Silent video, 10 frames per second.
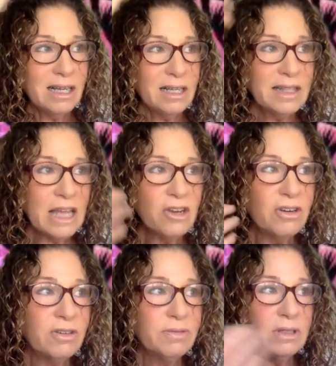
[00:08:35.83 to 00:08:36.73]
that
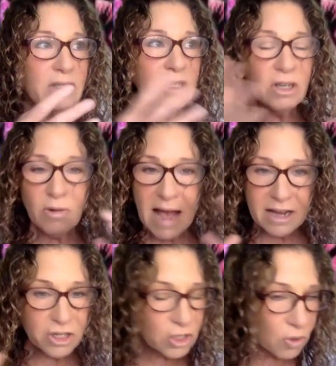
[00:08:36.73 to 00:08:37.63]
you're, out of
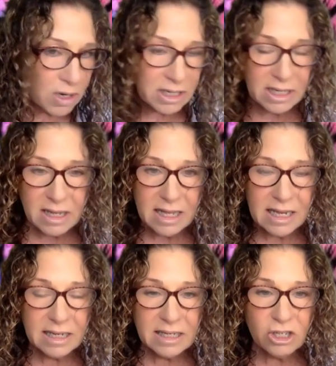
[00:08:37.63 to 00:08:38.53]
sorts and
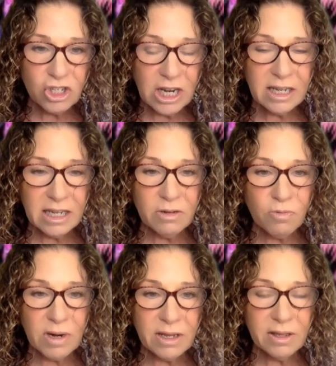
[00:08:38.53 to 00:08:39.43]
things, check in
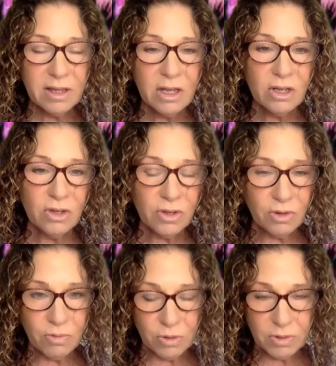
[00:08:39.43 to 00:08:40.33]
with the
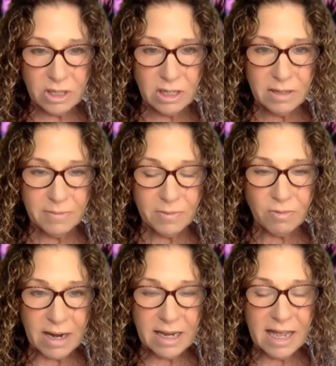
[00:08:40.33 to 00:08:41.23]
root.
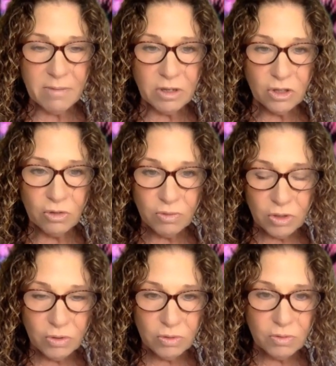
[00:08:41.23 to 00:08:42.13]
Right. And with the
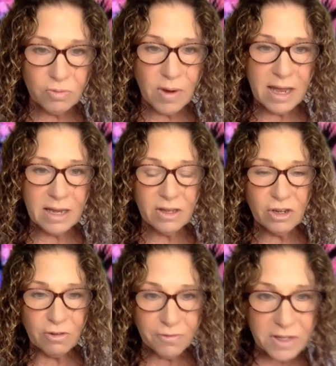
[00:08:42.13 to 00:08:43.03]
root, when
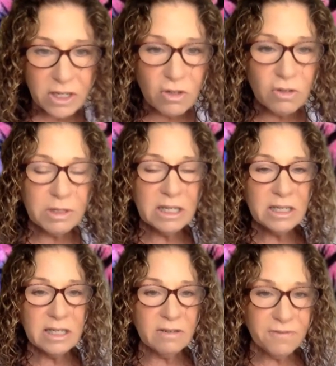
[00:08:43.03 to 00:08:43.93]
your physical
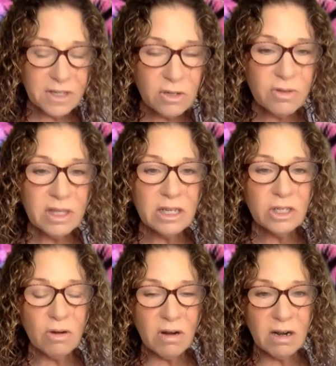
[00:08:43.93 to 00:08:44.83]
needs and physical things
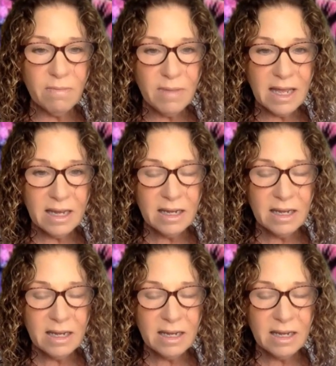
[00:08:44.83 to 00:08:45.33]
aren't met,